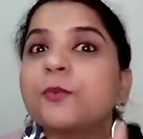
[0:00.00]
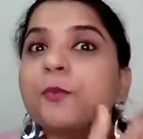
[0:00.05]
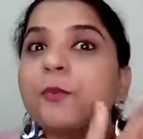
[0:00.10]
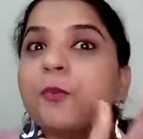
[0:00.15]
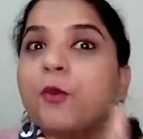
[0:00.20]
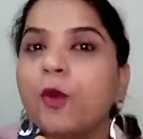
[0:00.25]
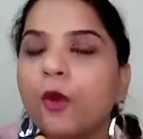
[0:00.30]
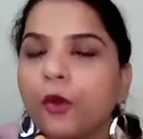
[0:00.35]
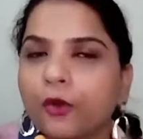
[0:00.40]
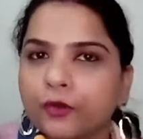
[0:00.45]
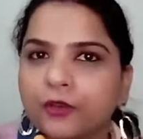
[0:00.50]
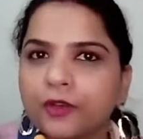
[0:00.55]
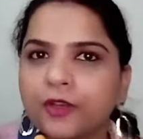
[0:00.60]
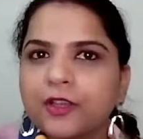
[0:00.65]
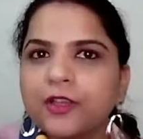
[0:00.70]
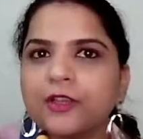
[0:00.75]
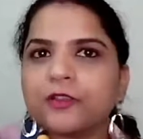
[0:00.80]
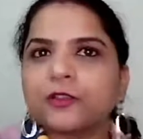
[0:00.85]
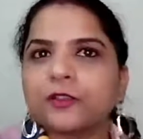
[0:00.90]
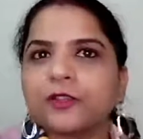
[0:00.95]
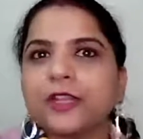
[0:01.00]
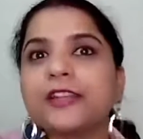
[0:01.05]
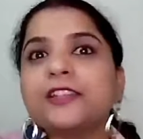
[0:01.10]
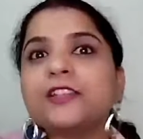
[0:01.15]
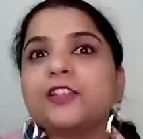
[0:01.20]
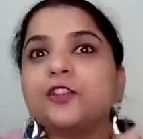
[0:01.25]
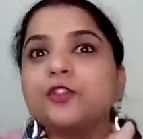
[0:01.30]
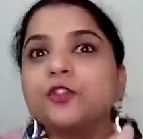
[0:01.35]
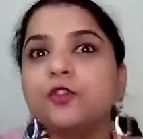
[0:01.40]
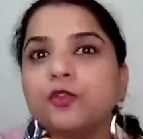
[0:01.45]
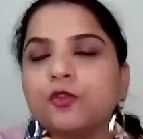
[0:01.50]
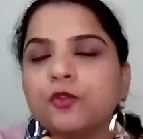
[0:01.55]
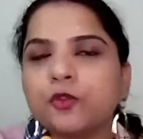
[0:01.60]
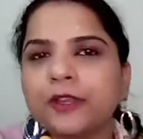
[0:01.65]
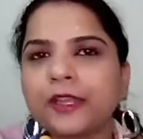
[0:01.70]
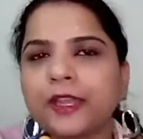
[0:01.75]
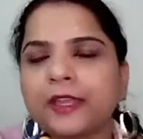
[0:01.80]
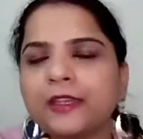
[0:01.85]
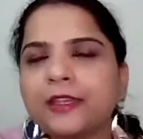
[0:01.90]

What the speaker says: more so that you can